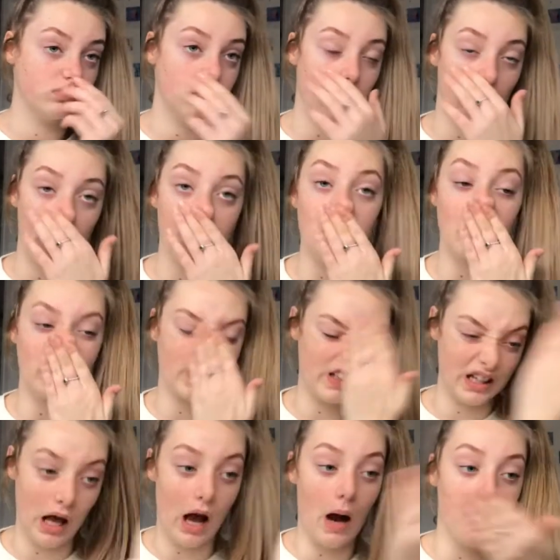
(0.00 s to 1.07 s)
I had like an
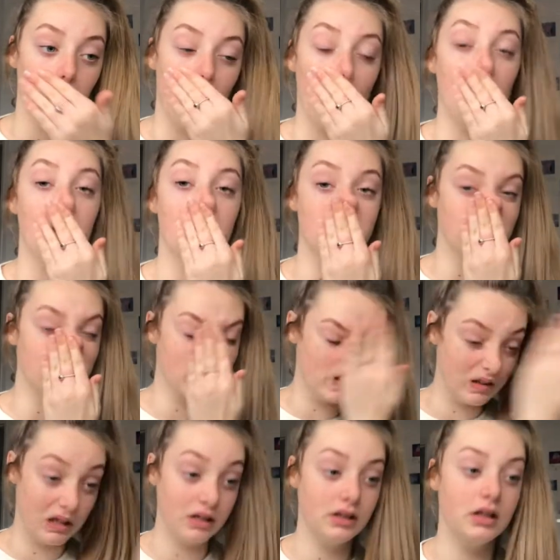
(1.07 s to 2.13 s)
hour until
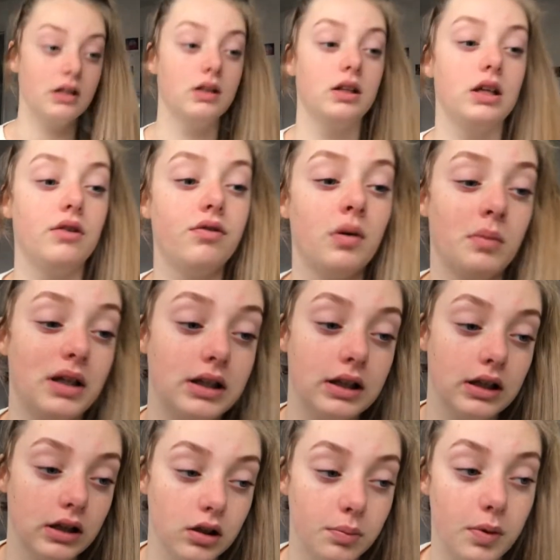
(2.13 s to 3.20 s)
I need to leave for my
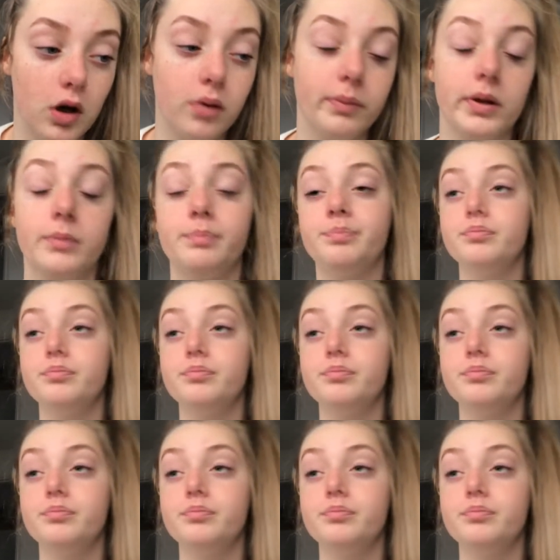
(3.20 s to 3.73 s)
nail appointment.